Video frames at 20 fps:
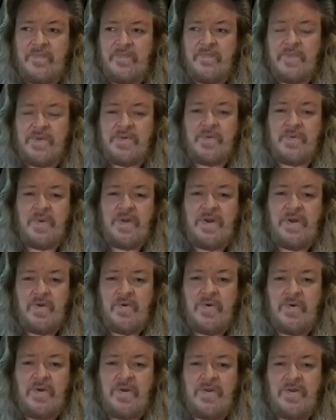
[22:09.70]
between
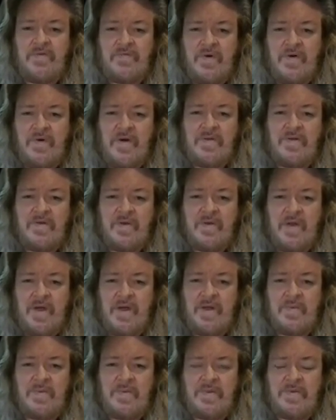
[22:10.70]
you and the Father
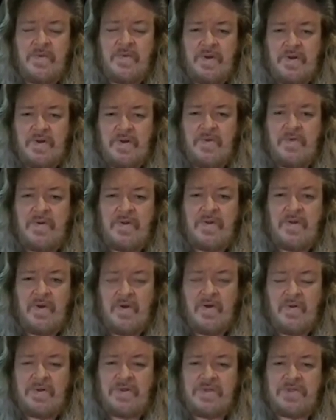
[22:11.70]
God, between you and the
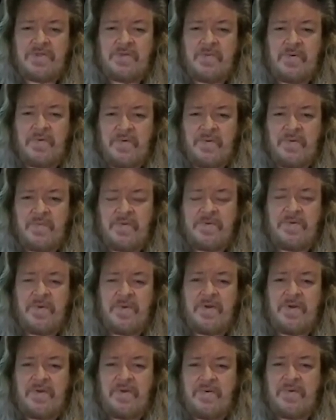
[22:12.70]
Holy Spirit,
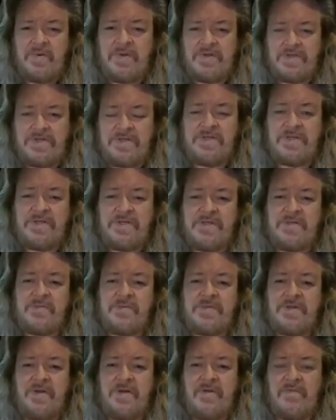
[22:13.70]
between you and Jesus
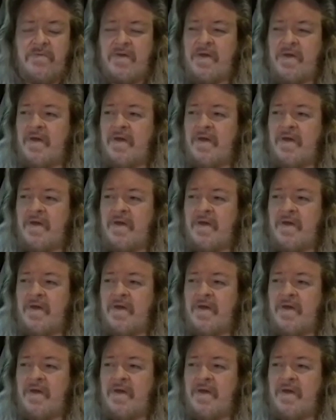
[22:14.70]
Himself.